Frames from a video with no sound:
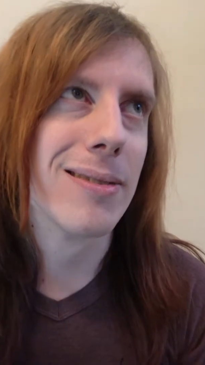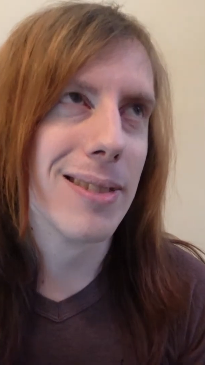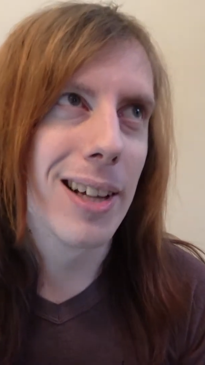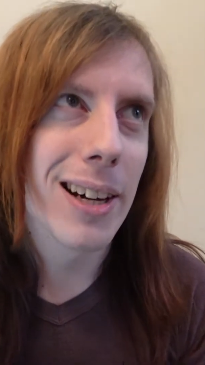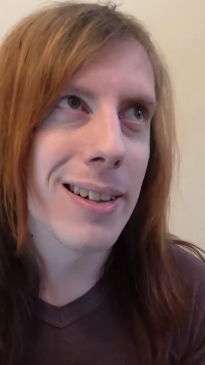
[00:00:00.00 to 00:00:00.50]

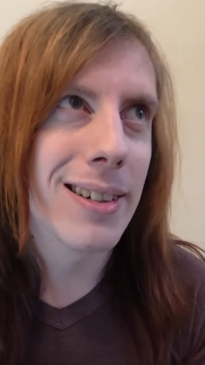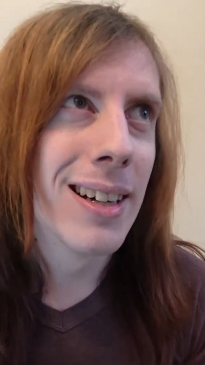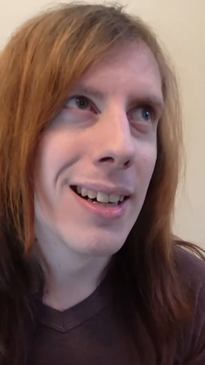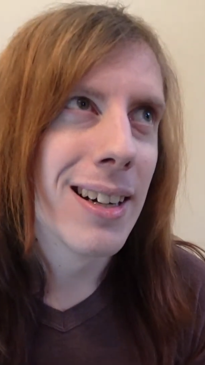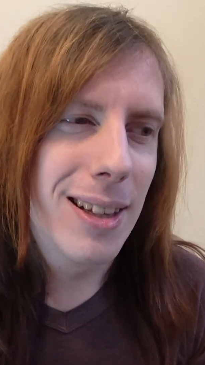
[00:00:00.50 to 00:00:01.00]
learn
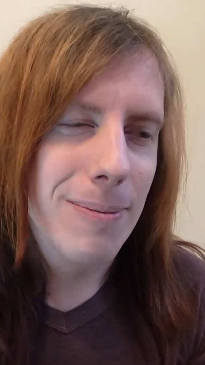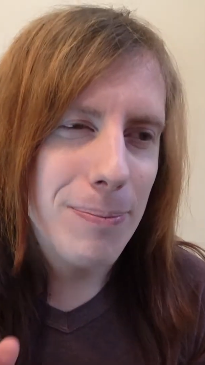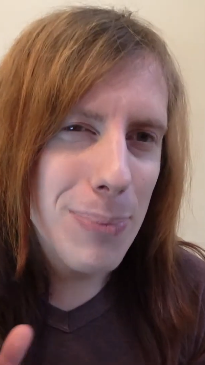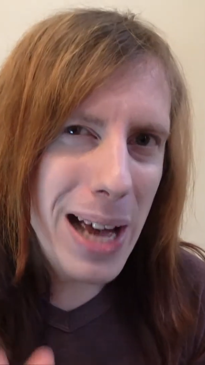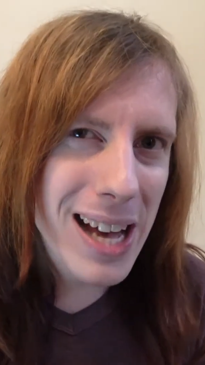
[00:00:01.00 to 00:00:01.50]
the
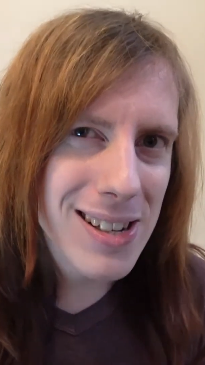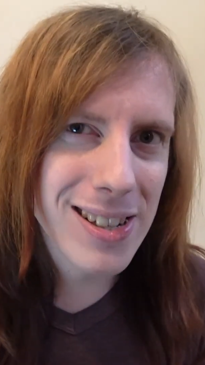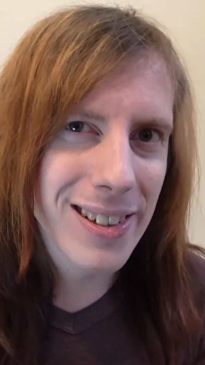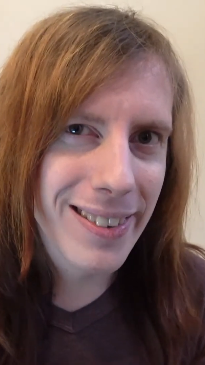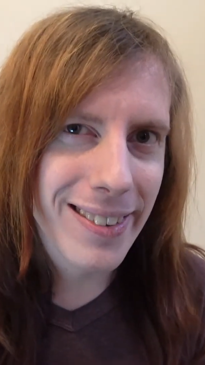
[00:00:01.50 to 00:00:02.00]

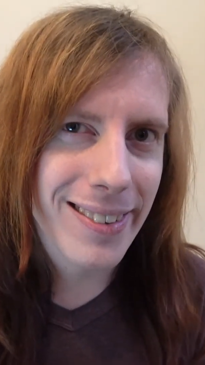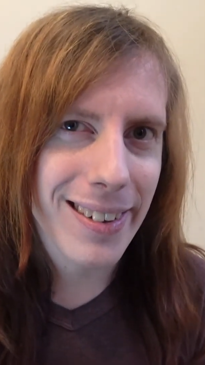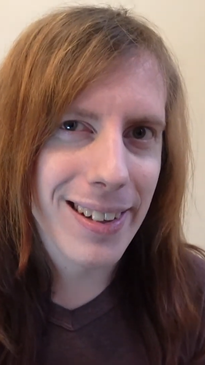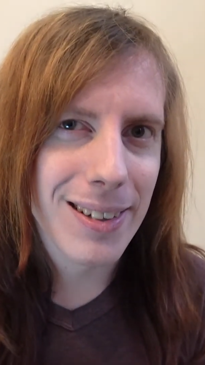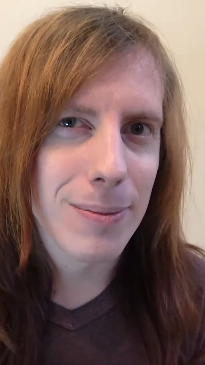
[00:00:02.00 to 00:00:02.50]
patterns
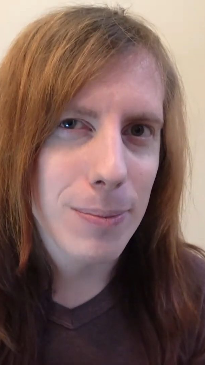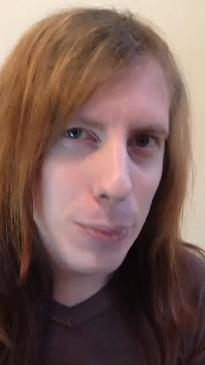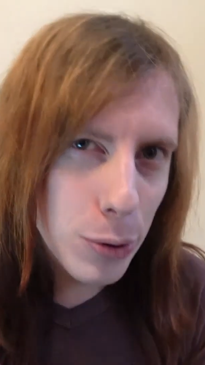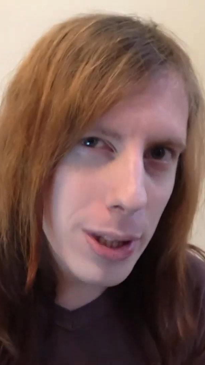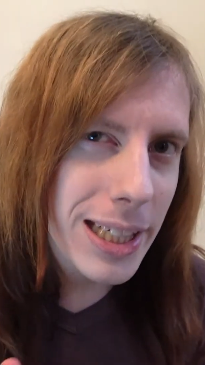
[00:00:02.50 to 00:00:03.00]
and
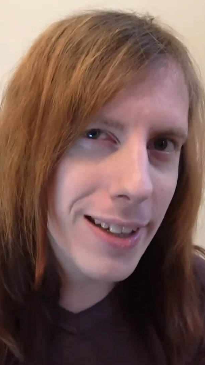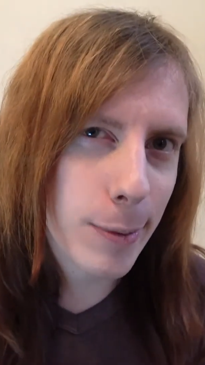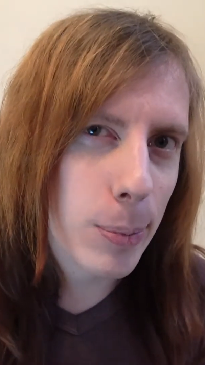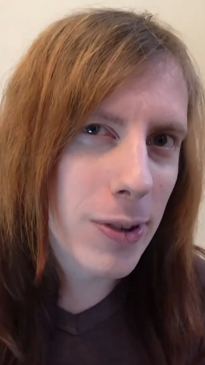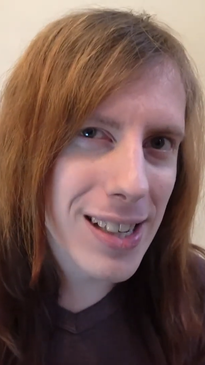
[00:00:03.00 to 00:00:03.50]

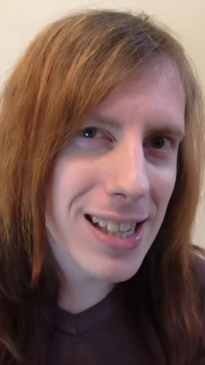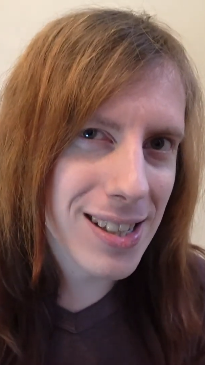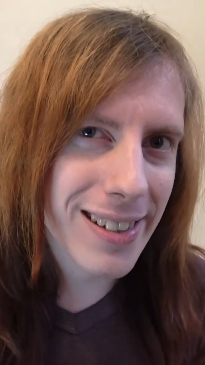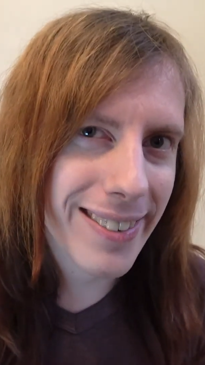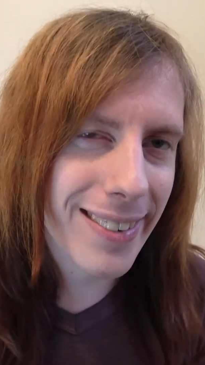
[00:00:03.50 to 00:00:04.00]

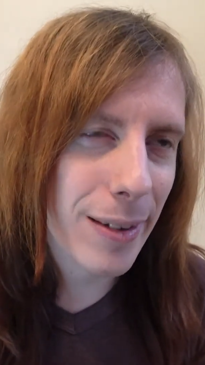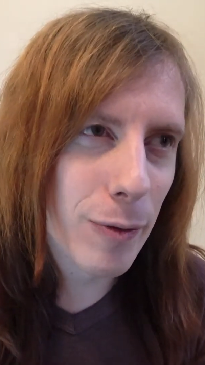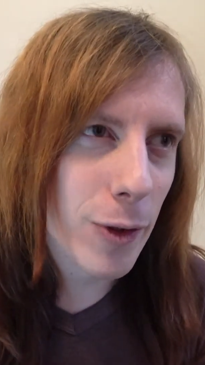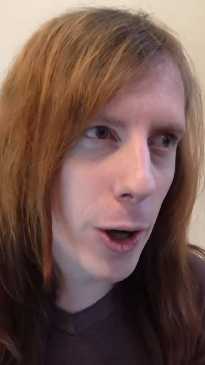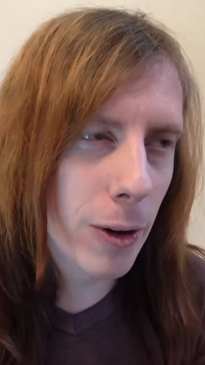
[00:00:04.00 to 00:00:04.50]
predispositions
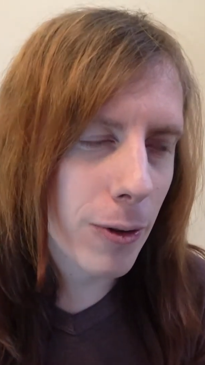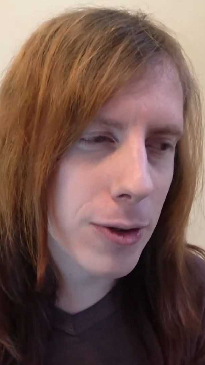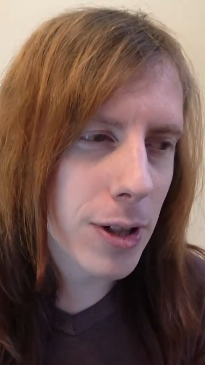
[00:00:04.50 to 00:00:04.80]
involved,